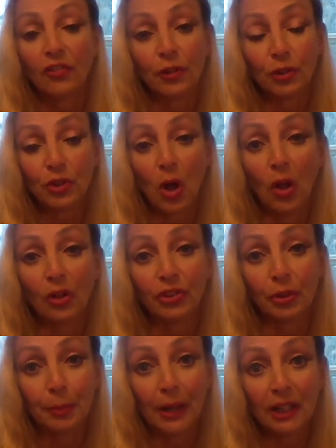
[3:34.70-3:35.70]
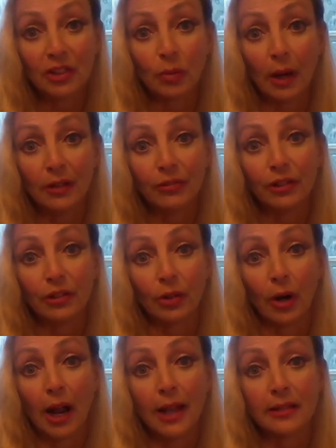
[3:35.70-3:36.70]
first all your pets right in front of
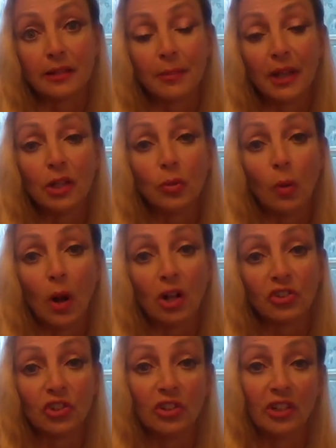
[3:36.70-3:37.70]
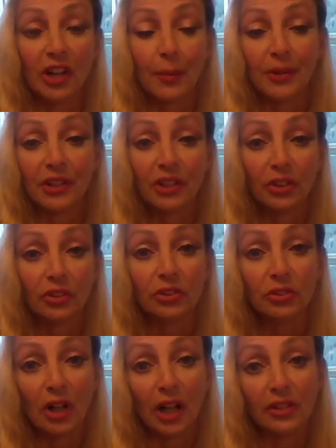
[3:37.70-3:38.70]
your eyes and make you watch, and then I'm going to kill
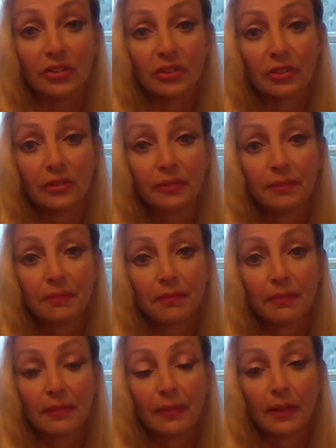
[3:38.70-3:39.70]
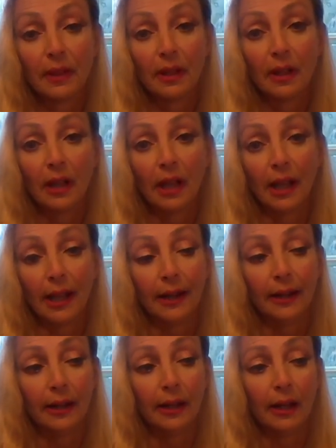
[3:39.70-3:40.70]
you guys.
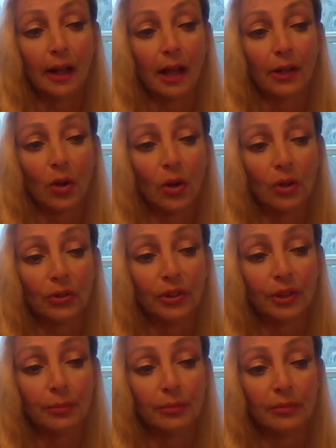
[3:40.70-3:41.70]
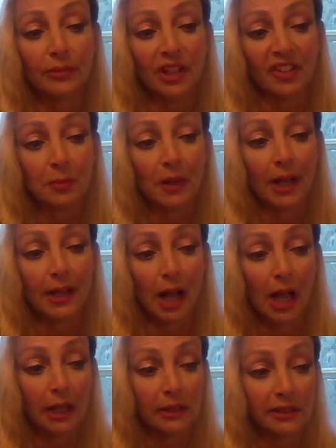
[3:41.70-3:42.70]
And I called up the FBI
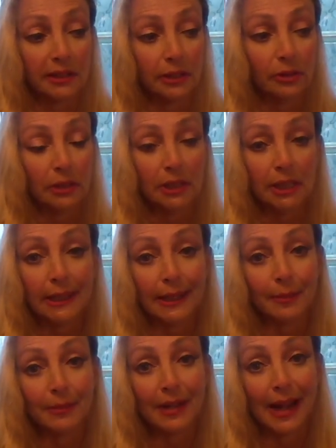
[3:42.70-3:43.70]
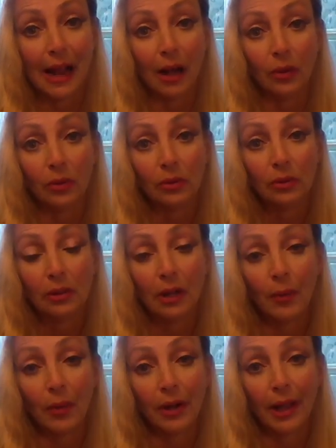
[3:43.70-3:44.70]
guy and said, you need to get him now.
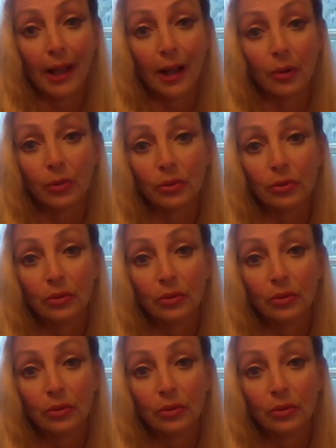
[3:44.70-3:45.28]
I want out.